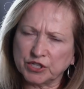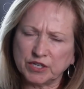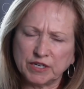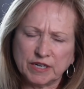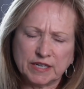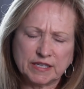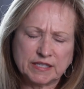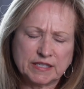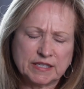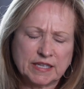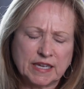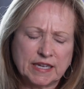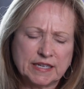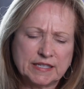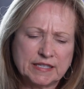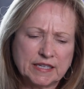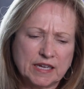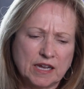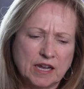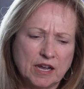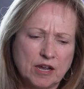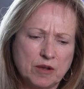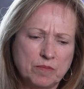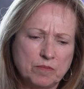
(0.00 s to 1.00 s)
And I said,
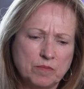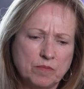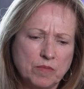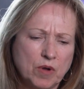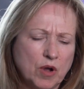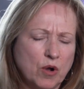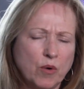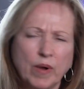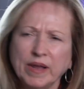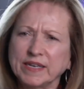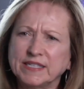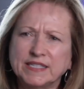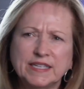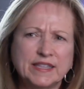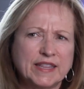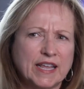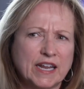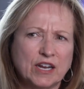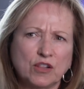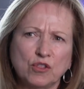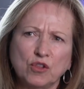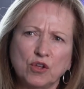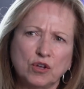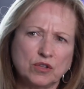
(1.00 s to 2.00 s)
I did
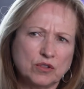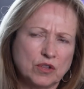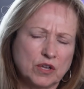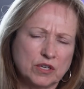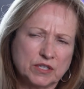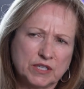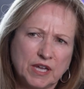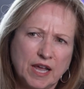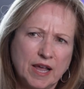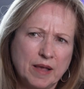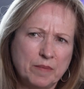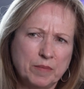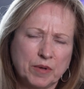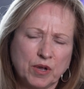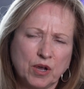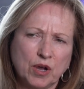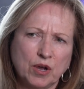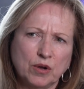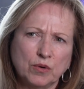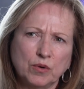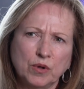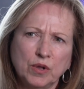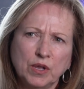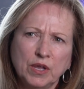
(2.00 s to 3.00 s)
that a long, long time
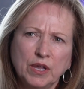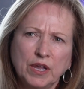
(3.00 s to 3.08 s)
ago.